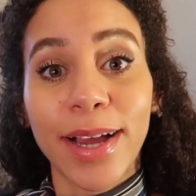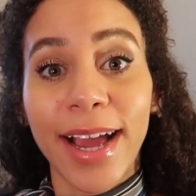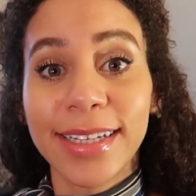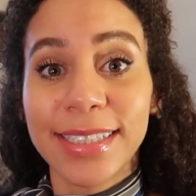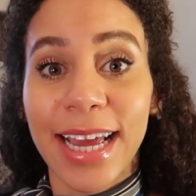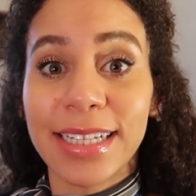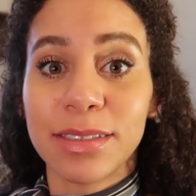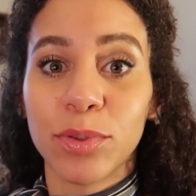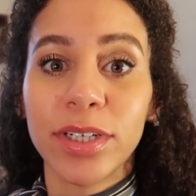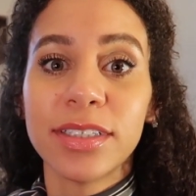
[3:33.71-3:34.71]
why I say it's
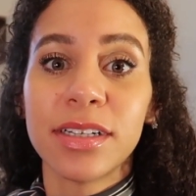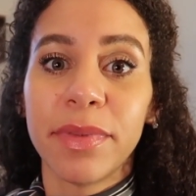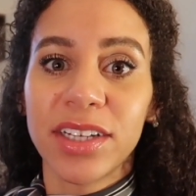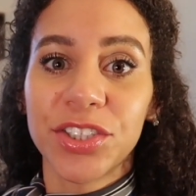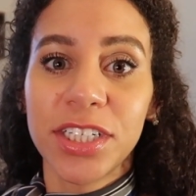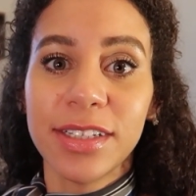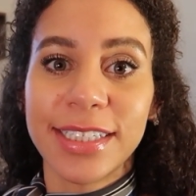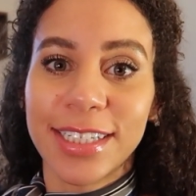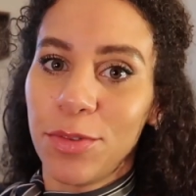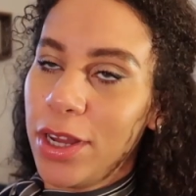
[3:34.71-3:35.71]
important to make sure you
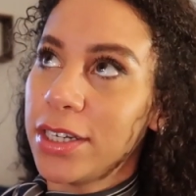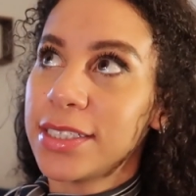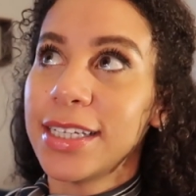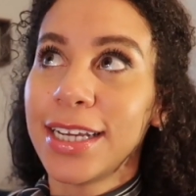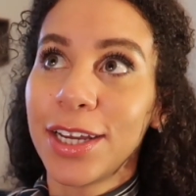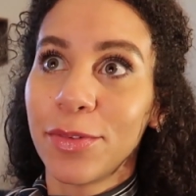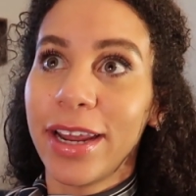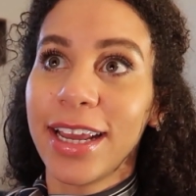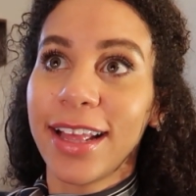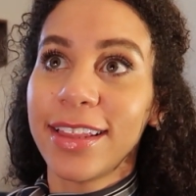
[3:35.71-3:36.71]
listen while you're sitting and
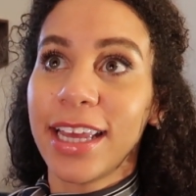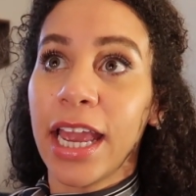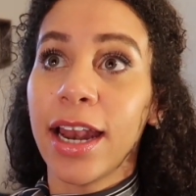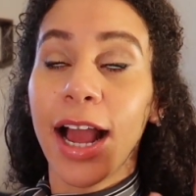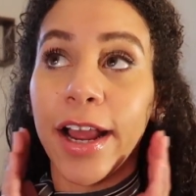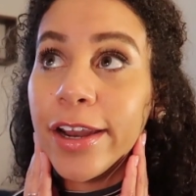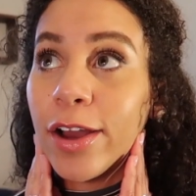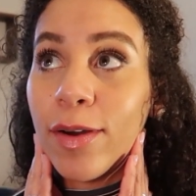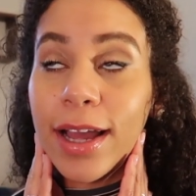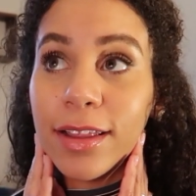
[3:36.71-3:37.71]
waiting at the gate. I
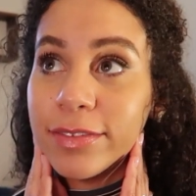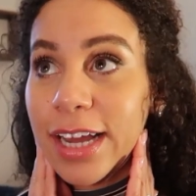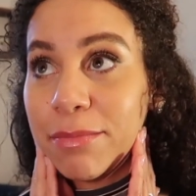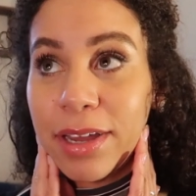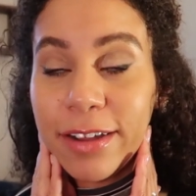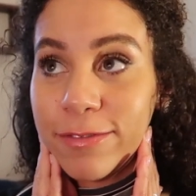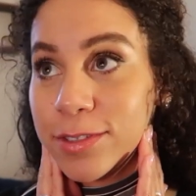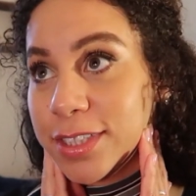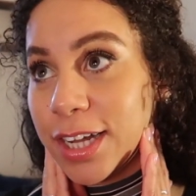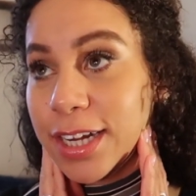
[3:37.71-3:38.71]
know I love to have my
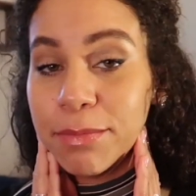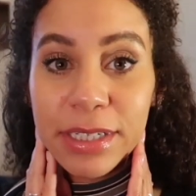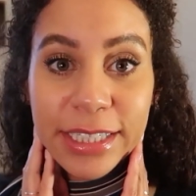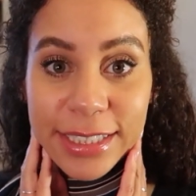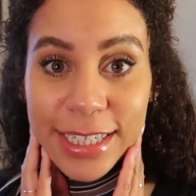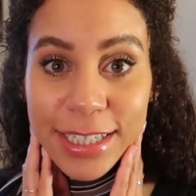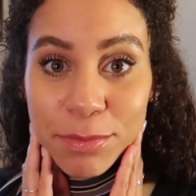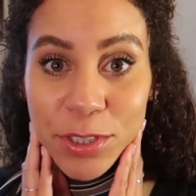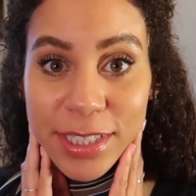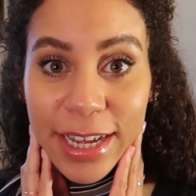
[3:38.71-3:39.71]
headphones on and be listening to
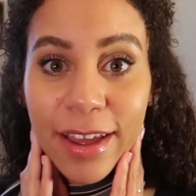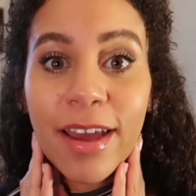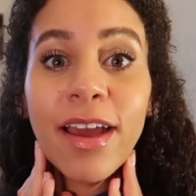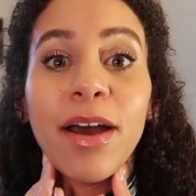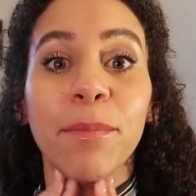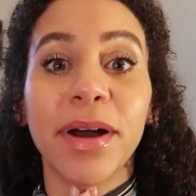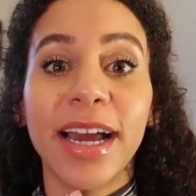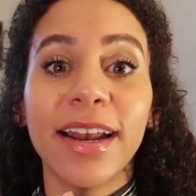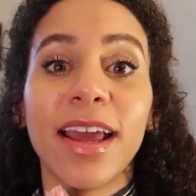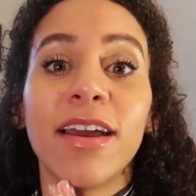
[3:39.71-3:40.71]
music,
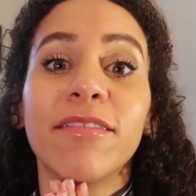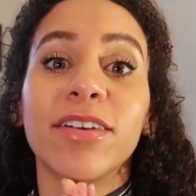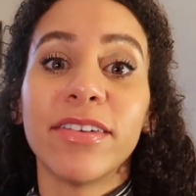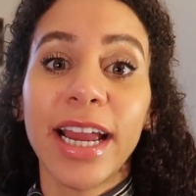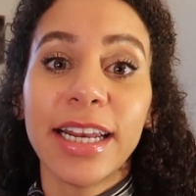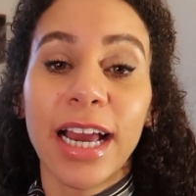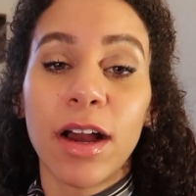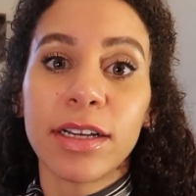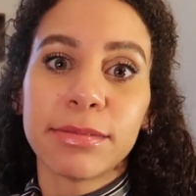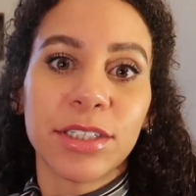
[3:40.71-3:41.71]
but for right
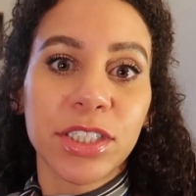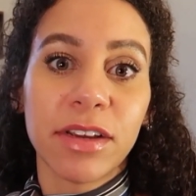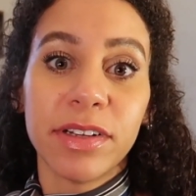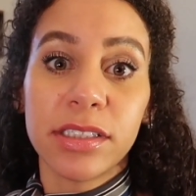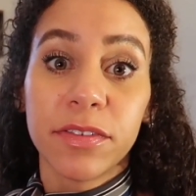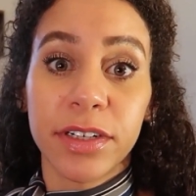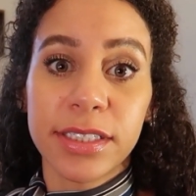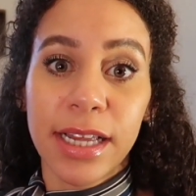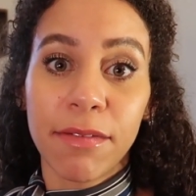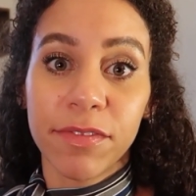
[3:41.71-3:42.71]
now, especially if it's your
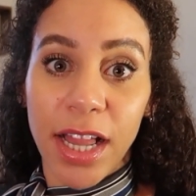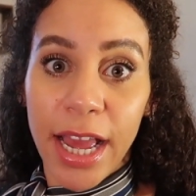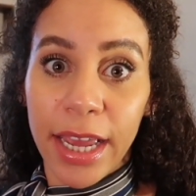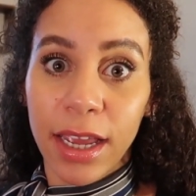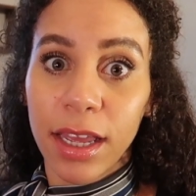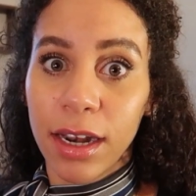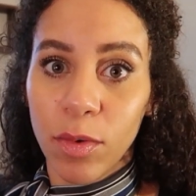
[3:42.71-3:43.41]
first time flying in